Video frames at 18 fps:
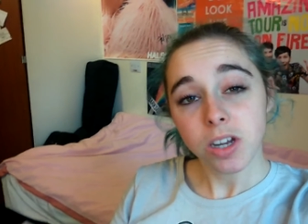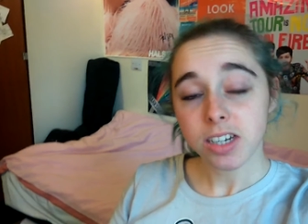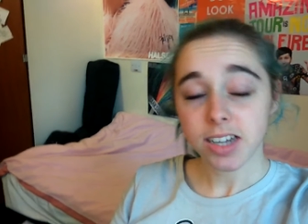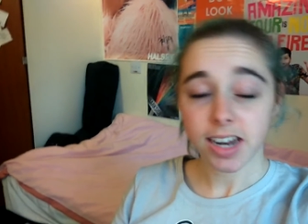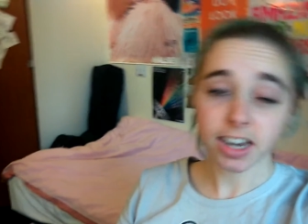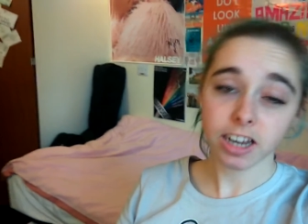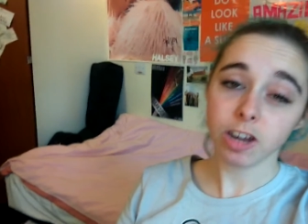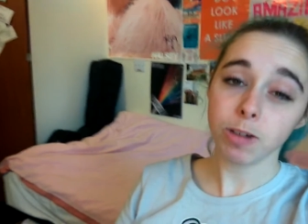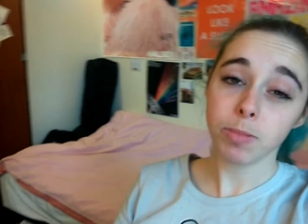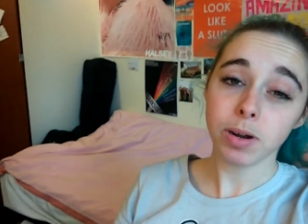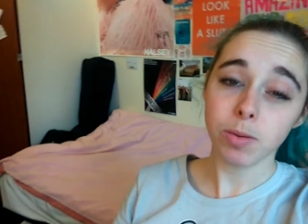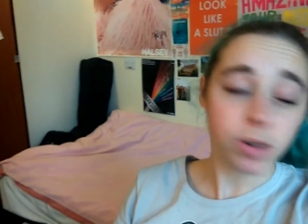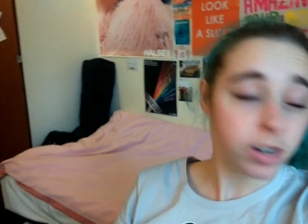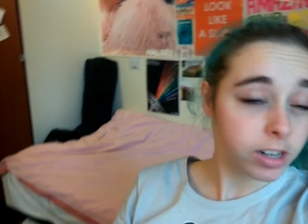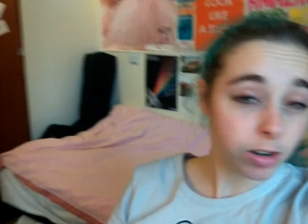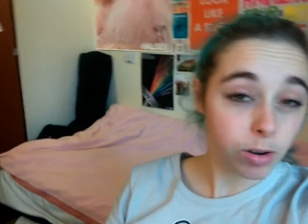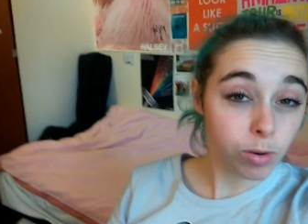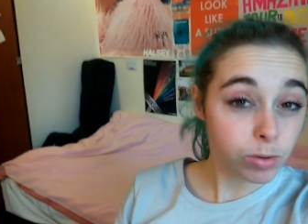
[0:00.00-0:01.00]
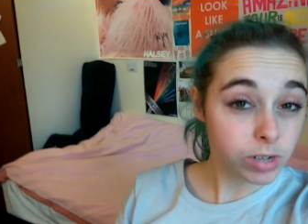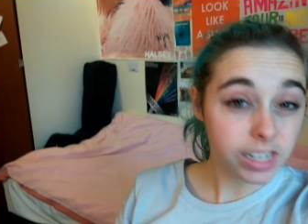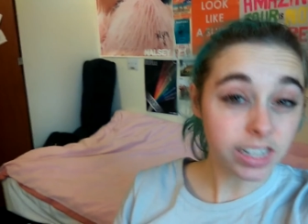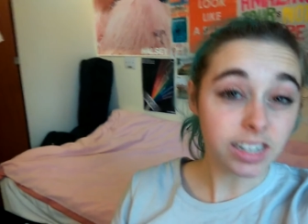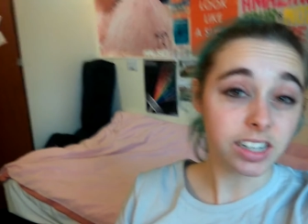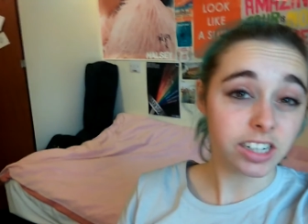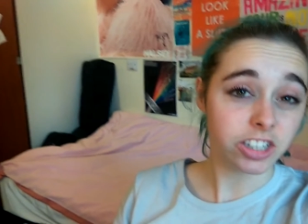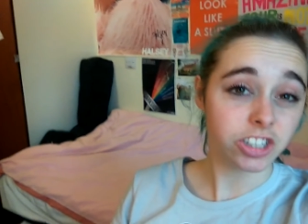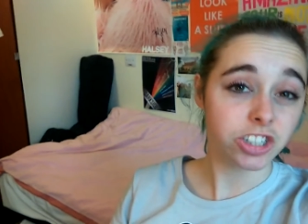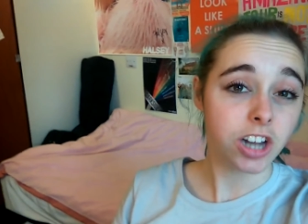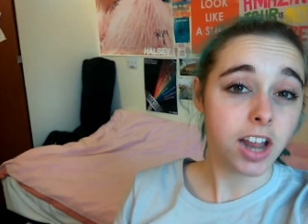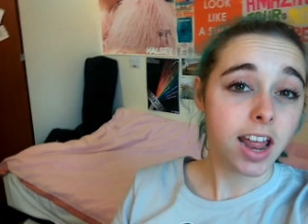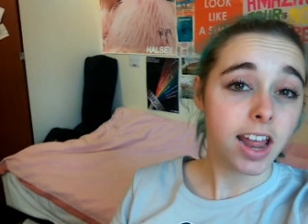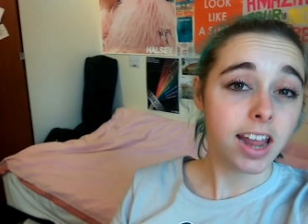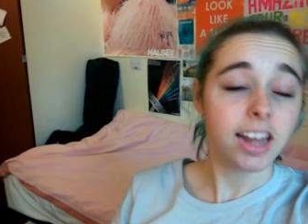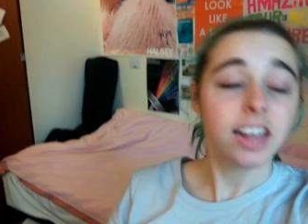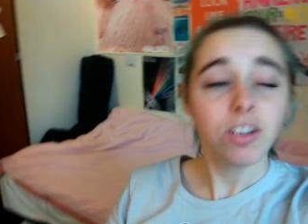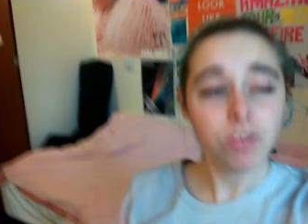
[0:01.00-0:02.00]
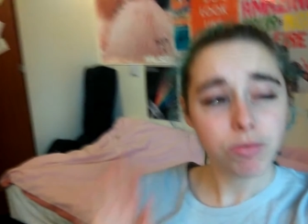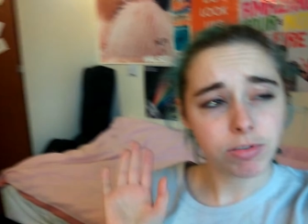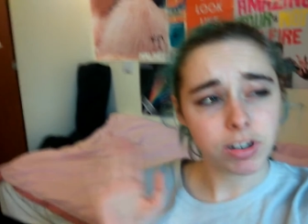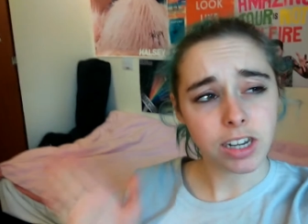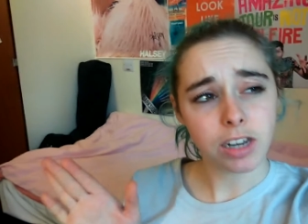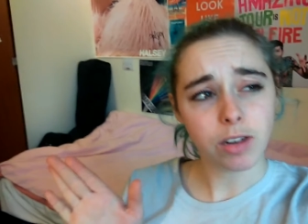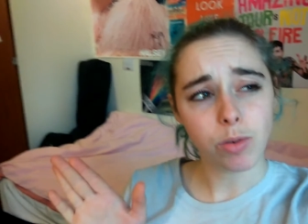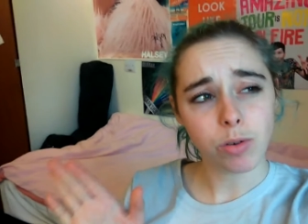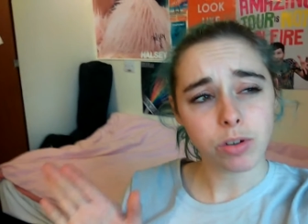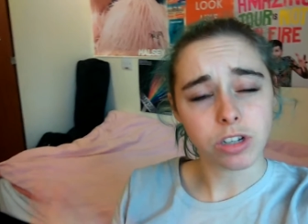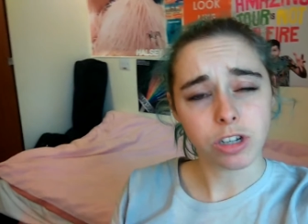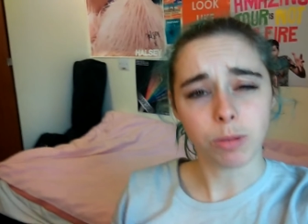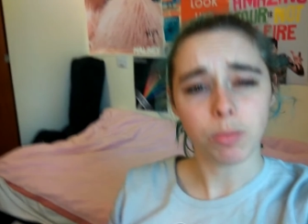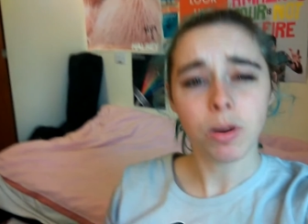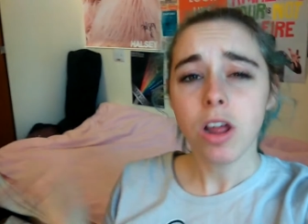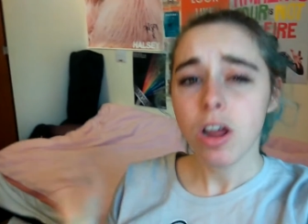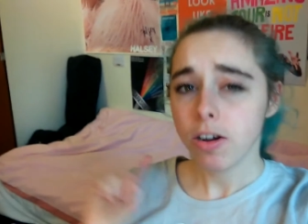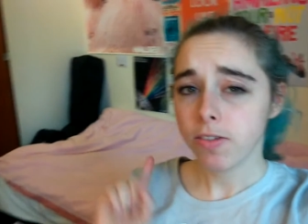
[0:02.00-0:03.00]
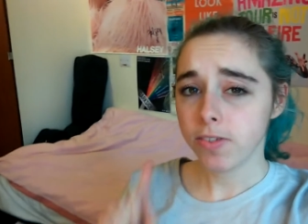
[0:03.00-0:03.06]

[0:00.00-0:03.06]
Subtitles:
telling you about why Old English is really awesome.